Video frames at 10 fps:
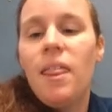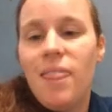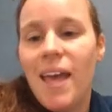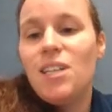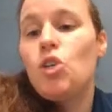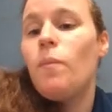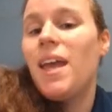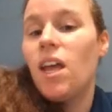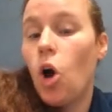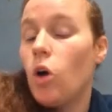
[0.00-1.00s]
Then to
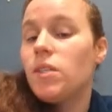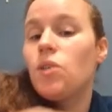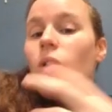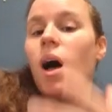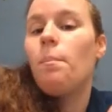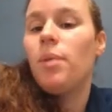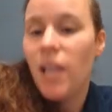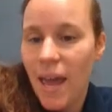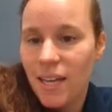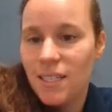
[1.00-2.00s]
make it also
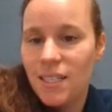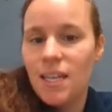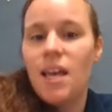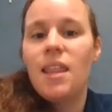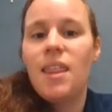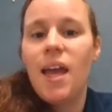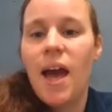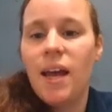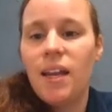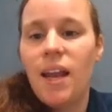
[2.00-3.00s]
complex, they
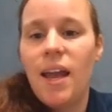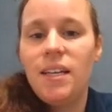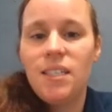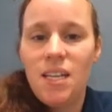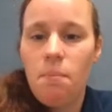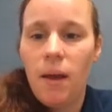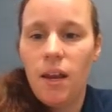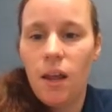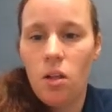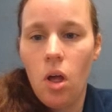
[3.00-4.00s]
added a
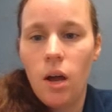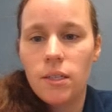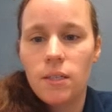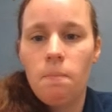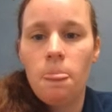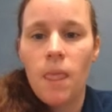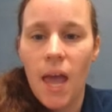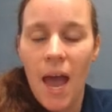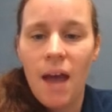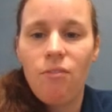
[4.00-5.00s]
dependent clause.
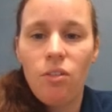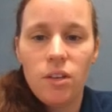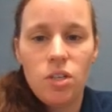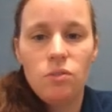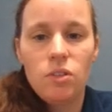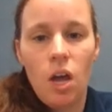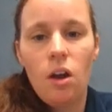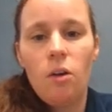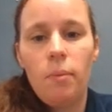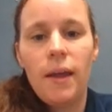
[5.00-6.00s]
After the two
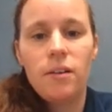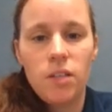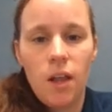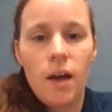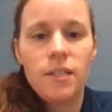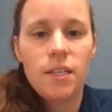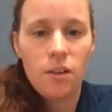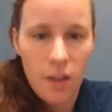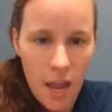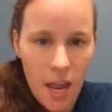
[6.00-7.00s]
soccer players lost
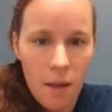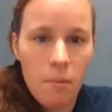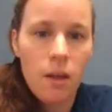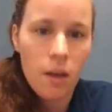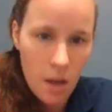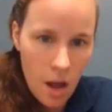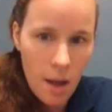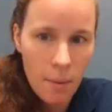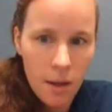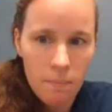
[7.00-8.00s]
their game,
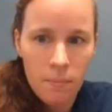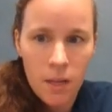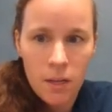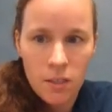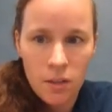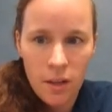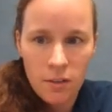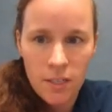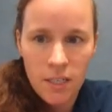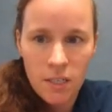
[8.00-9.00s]
comma. So
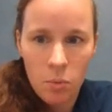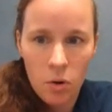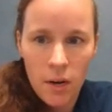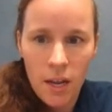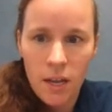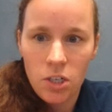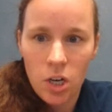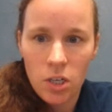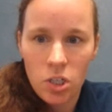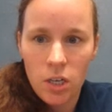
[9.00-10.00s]
there's the subordinating
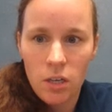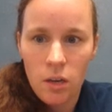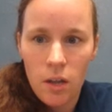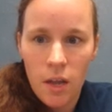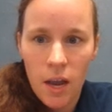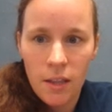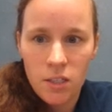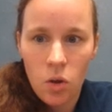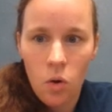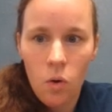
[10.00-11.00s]
conjunction, and
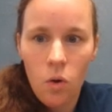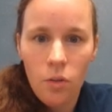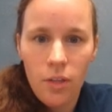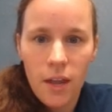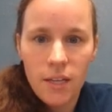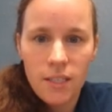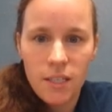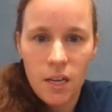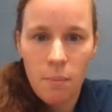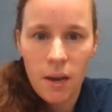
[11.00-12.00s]
this whole thing is
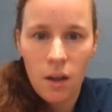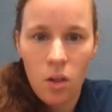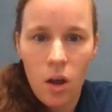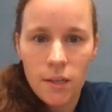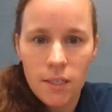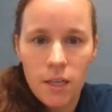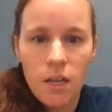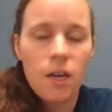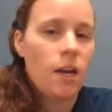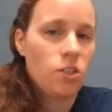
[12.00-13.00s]
the dependent clause.
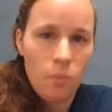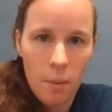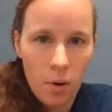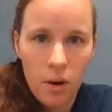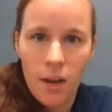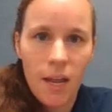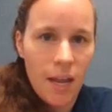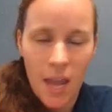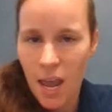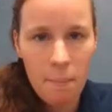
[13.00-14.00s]
Because remember,
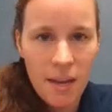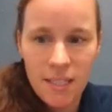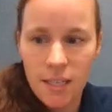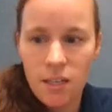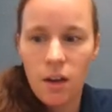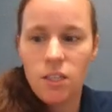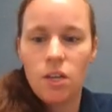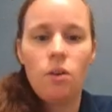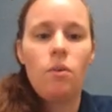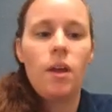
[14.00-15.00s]
it can't make sense on
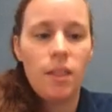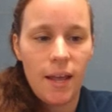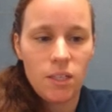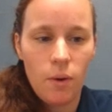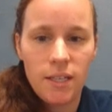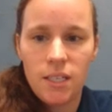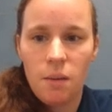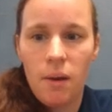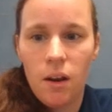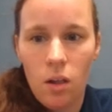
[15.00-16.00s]
its own. That's why it's a
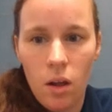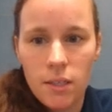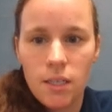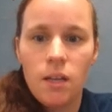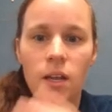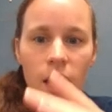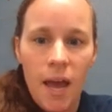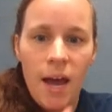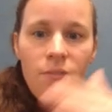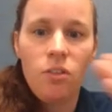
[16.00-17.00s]
dependent clause.
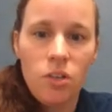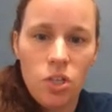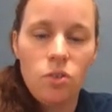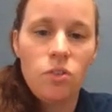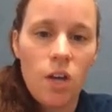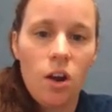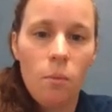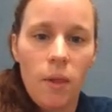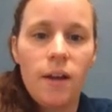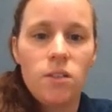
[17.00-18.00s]
After the two
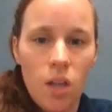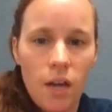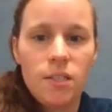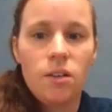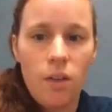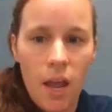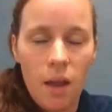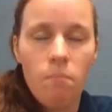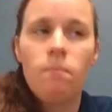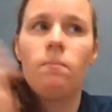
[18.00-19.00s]
soccer players lost their
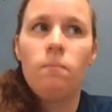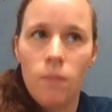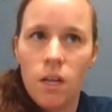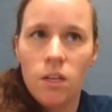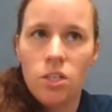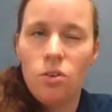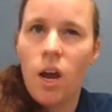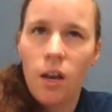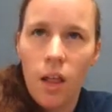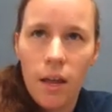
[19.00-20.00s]
game. So you're
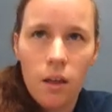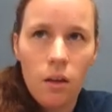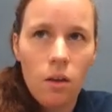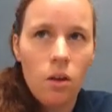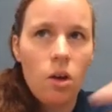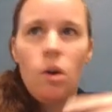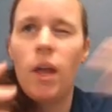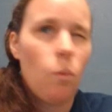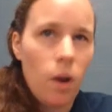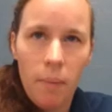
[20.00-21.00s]
kind of like,
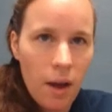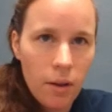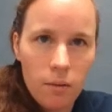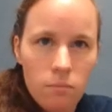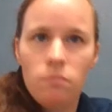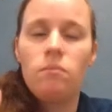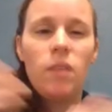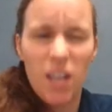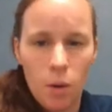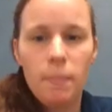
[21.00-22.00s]
okay, what about it?
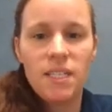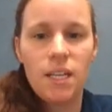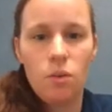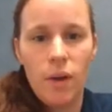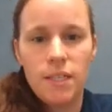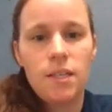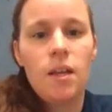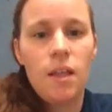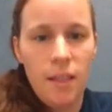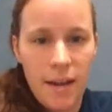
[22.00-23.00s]
Like you're missing the rest.
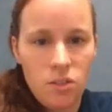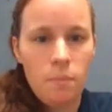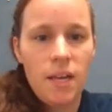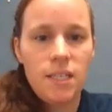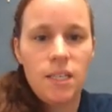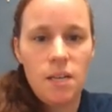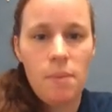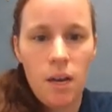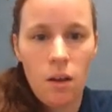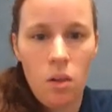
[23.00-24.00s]
That's what makes a
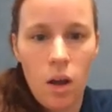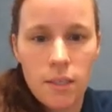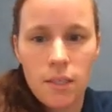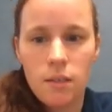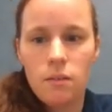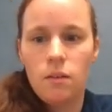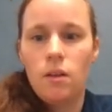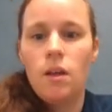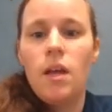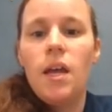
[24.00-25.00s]
dependent clause.
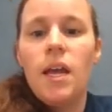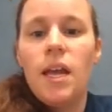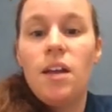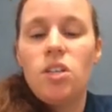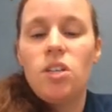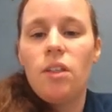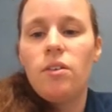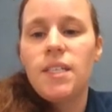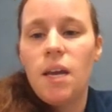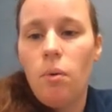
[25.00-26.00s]
Here's
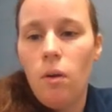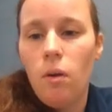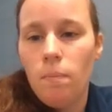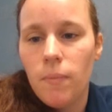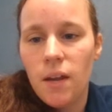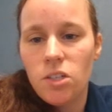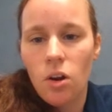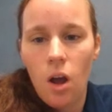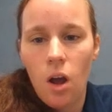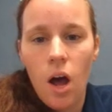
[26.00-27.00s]
another example. Here's
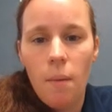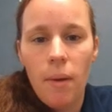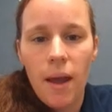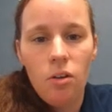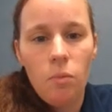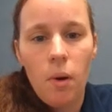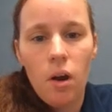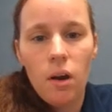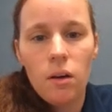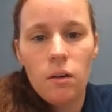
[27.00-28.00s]
our compound
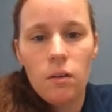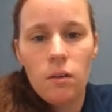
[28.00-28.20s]
part.